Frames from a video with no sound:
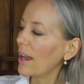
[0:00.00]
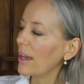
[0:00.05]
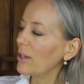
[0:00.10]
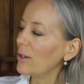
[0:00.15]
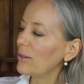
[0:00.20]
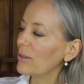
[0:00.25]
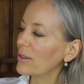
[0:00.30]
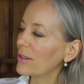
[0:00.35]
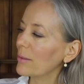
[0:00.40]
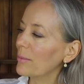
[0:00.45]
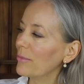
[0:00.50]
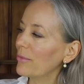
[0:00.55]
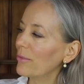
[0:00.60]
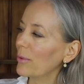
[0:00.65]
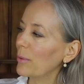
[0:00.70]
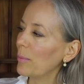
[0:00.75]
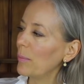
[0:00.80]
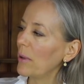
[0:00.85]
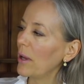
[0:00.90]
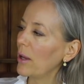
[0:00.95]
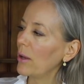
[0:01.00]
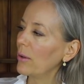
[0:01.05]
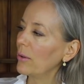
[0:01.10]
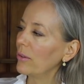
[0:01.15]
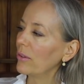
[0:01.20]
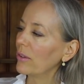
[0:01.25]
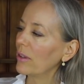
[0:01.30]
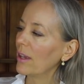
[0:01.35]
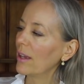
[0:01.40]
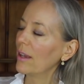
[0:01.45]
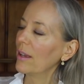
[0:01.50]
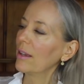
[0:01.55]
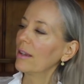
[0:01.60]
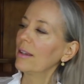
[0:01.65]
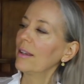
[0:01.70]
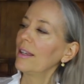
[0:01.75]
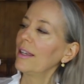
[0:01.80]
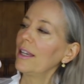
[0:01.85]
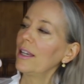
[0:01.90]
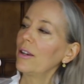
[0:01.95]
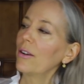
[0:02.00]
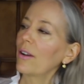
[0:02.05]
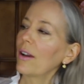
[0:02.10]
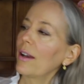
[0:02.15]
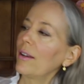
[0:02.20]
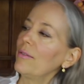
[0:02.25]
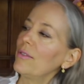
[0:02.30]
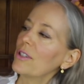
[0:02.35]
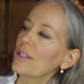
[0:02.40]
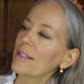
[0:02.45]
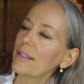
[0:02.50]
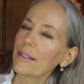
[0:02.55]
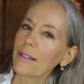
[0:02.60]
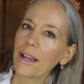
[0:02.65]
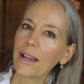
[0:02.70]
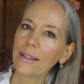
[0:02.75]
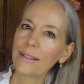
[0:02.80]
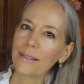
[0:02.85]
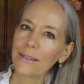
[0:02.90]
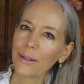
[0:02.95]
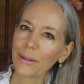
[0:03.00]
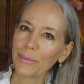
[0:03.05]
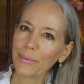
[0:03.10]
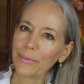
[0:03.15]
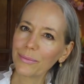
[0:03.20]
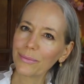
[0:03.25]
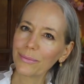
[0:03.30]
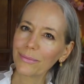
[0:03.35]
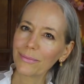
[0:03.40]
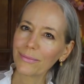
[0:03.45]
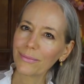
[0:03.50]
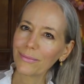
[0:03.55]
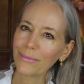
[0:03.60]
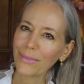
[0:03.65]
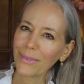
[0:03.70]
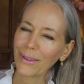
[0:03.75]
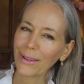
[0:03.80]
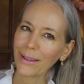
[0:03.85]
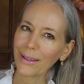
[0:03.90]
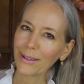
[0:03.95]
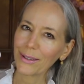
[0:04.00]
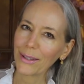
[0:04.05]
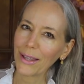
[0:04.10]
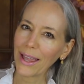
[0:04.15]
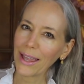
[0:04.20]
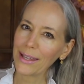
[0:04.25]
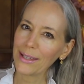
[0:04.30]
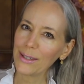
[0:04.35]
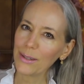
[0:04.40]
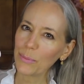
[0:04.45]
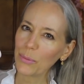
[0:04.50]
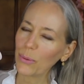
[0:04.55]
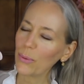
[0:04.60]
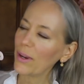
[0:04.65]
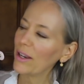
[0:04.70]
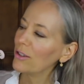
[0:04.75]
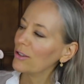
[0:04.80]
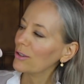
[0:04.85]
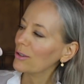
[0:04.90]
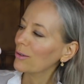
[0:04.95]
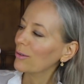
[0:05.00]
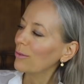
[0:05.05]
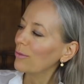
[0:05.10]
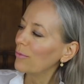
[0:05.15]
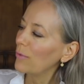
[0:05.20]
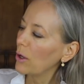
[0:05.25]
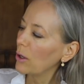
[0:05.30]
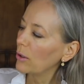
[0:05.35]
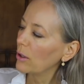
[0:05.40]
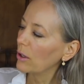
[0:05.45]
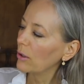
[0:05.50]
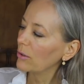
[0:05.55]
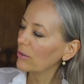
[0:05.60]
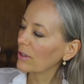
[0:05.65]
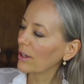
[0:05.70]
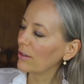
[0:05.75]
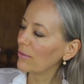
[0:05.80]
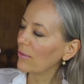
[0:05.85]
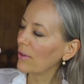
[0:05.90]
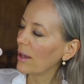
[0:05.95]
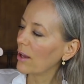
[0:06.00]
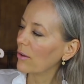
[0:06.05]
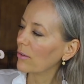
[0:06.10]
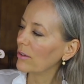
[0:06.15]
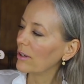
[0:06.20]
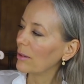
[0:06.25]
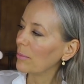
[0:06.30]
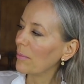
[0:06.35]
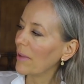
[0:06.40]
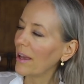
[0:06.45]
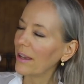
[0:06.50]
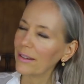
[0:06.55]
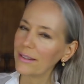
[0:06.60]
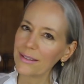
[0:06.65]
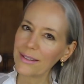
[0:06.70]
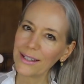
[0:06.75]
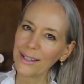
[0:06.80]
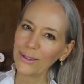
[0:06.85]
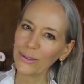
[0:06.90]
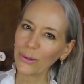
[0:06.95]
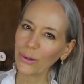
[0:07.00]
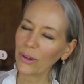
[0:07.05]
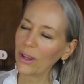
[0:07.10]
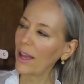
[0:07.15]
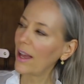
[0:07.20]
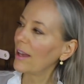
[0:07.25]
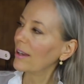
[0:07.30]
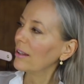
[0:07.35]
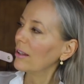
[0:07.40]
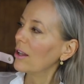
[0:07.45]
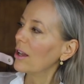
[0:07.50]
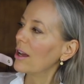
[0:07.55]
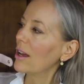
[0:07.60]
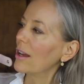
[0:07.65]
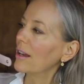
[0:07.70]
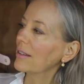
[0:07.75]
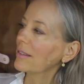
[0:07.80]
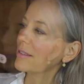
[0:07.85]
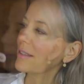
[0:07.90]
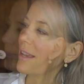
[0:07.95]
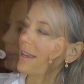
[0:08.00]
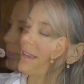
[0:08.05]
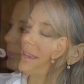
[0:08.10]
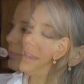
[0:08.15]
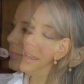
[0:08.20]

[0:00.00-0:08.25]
I use them for both. Here I've just got some inspirational photos I found in magazines or catalogs.